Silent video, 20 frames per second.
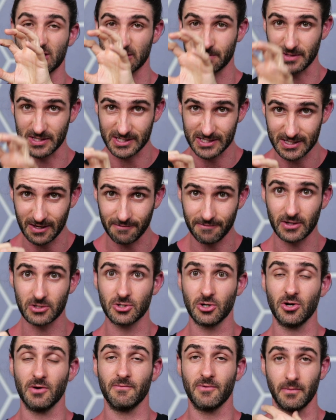specific
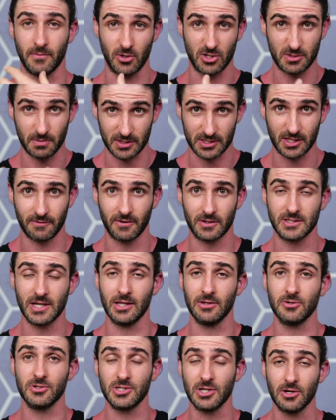term from your specific
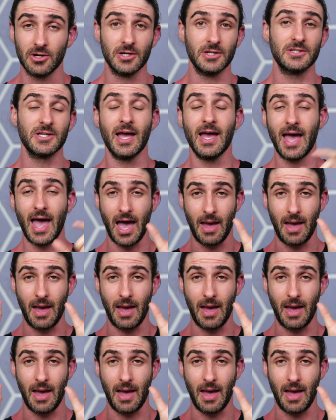Taylor series